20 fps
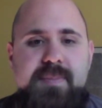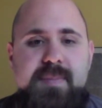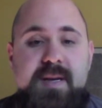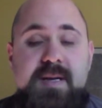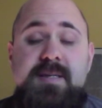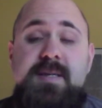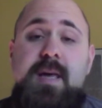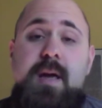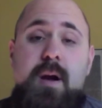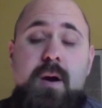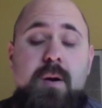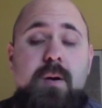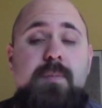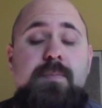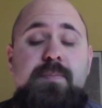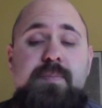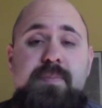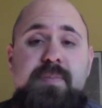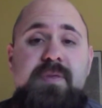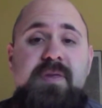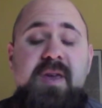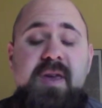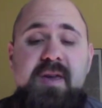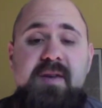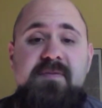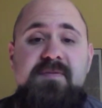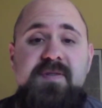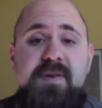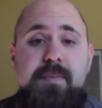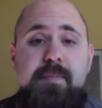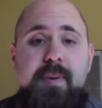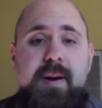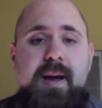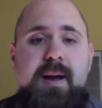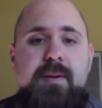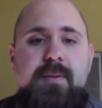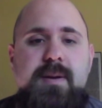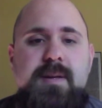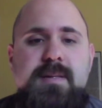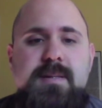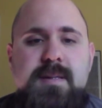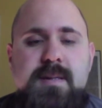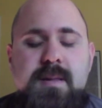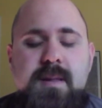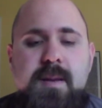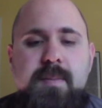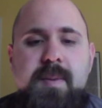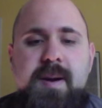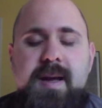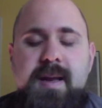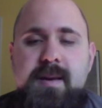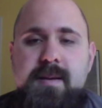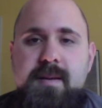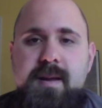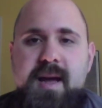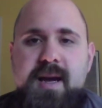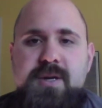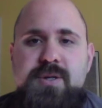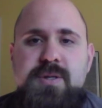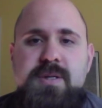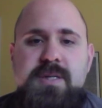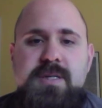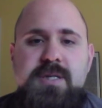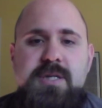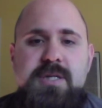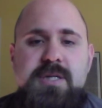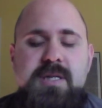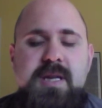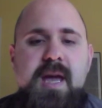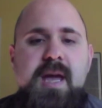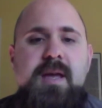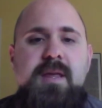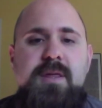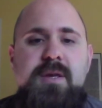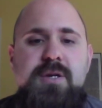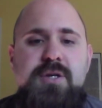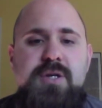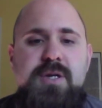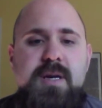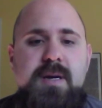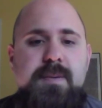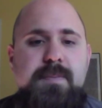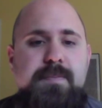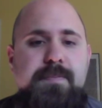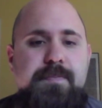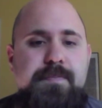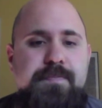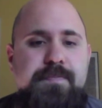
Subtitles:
Because they are thieves and pirates and they might actually just take the ship.